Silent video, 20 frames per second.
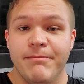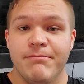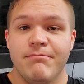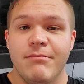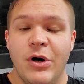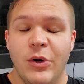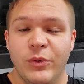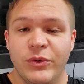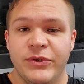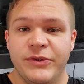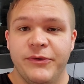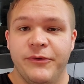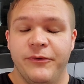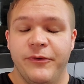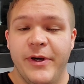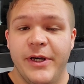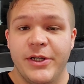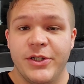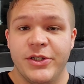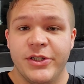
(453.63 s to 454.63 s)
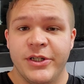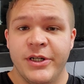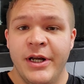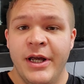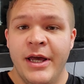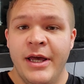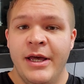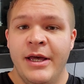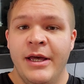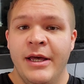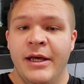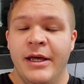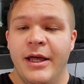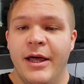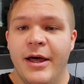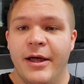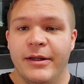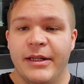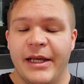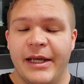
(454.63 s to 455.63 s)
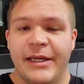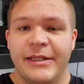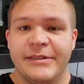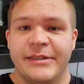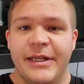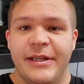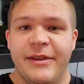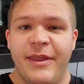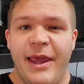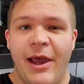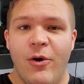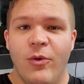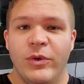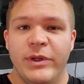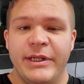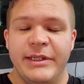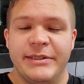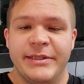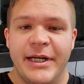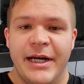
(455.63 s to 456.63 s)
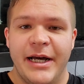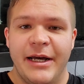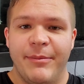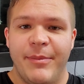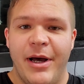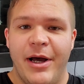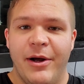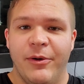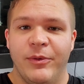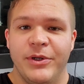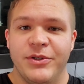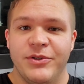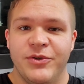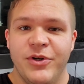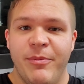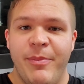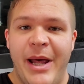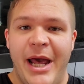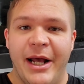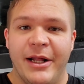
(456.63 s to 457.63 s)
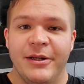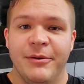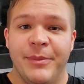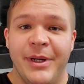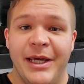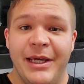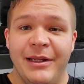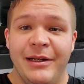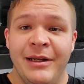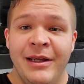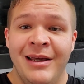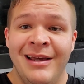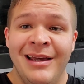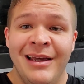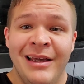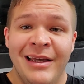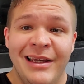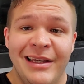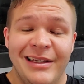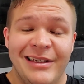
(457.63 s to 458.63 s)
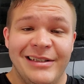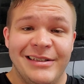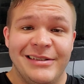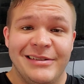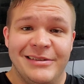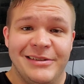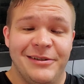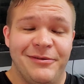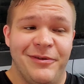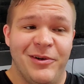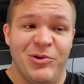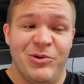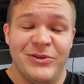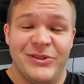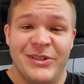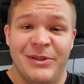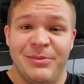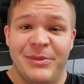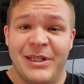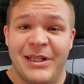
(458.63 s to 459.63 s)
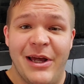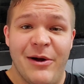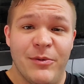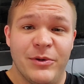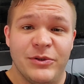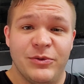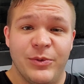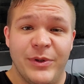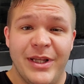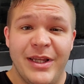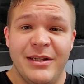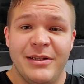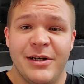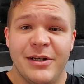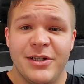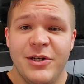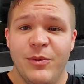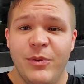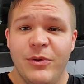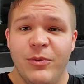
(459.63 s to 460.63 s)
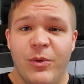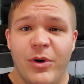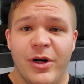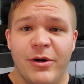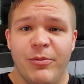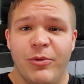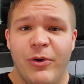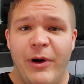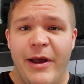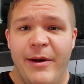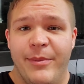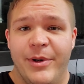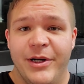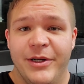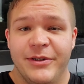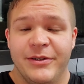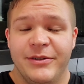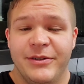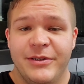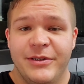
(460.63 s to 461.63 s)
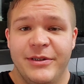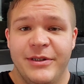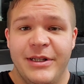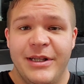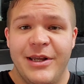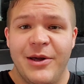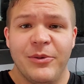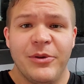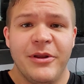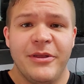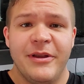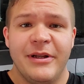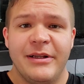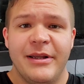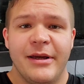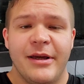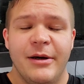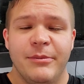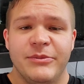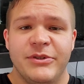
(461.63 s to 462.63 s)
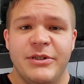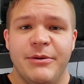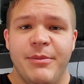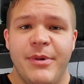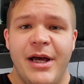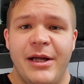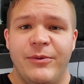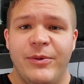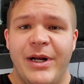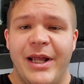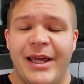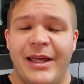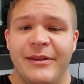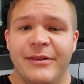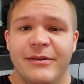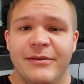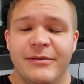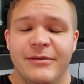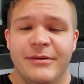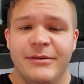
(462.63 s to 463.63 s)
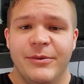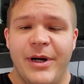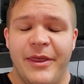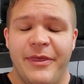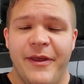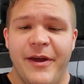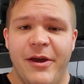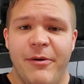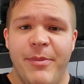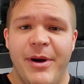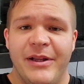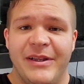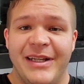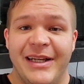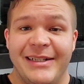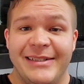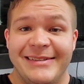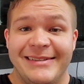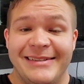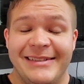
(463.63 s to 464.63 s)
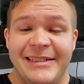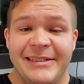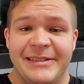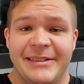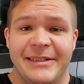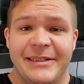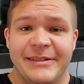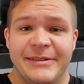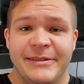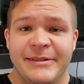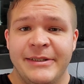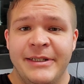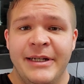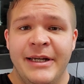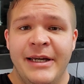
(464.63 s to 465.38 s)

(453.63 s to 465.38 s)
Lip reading: most fish. Like I said, the only time I would drip acclimate is if it was something that was really touchy with water parameters. And the only thing that comes to mind when I think about that is discus.